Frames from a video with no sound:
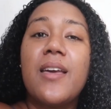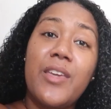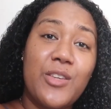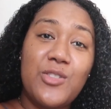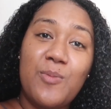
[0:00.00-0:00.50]

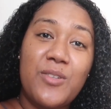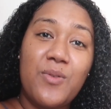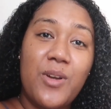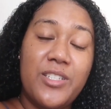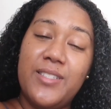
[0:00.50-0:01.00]
Thank you so much
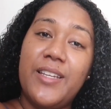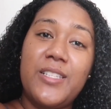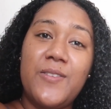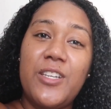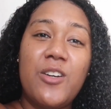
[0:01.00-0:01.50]
for watching
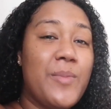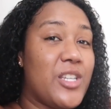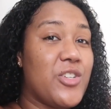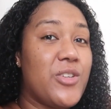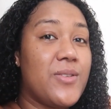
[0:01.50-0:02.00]
today's video. Make
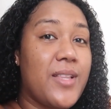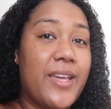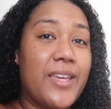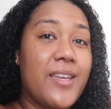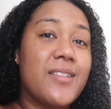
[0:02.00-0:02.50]
sure you
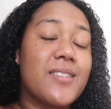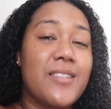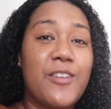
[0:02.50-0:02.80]
like it.